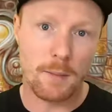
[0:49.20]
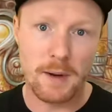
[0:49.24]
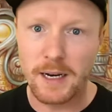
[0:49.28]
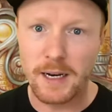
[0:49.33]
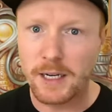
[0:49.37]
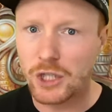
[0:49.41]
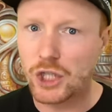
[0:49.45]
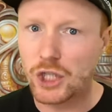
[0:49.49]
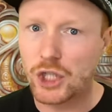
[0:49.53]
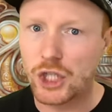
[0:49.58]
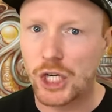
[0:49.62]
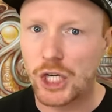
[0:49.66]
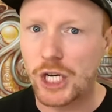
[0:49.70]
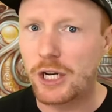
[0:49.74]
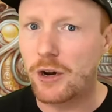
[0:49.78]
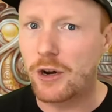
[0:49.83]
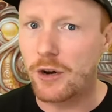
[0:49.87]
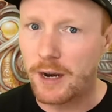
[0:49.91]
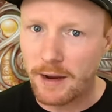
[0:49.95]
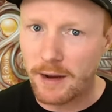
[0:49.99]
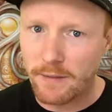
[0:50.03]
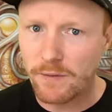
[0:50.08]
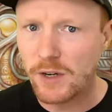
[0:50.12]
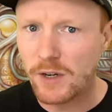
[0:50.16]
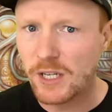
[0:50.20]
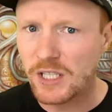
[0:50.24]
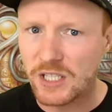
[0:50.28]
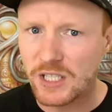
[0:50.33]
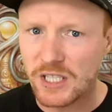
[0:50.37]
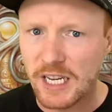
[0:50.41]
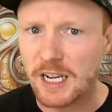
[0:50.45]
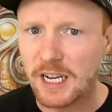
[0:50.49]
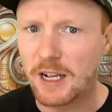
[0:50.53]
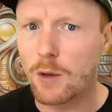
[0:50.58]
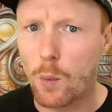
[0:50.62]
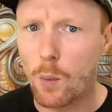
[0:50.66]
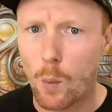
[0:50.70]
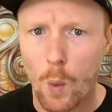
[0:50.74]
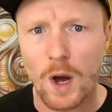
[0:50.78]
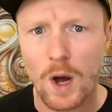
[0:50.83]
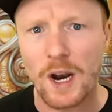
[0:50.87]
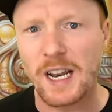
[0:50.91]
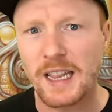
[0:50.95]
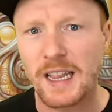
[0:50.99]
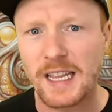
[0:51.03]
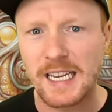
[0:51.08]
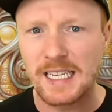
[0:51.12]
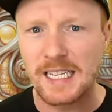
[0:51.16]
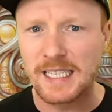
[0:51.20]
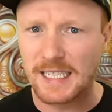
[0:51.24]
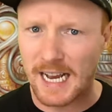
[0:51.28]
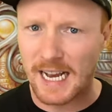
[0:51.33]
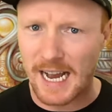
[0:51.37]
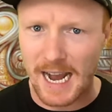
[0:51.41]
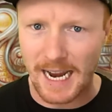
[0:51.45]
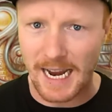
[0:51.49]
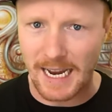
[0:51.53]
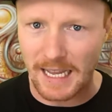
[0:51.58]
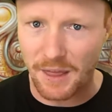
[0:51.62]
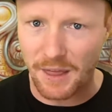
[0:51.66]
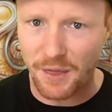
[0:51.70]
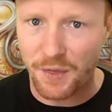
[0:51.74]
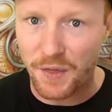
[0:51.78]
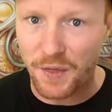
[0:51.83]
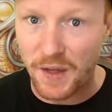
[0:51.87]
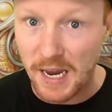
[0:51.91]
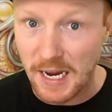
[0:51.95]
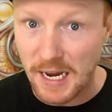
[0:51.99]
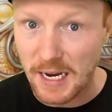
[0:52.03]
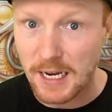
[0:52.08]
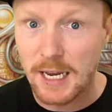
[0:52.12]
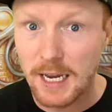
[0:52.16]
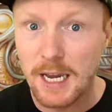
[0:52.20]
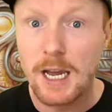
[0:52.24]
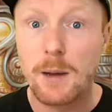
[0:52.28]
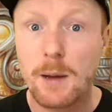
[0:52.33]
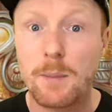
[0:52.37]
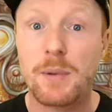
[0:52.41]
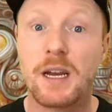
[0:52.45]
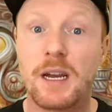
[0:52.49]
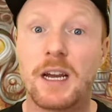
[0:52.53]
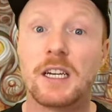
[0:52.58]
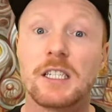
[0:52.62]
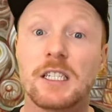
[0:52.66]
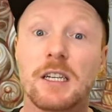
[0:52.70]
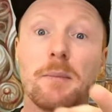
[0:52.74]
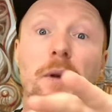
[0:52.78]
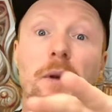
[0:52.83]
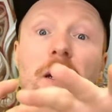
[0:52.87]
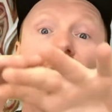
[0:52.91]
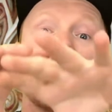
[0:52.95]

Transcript: going to cheat on every single one of these, I think, because I'm going to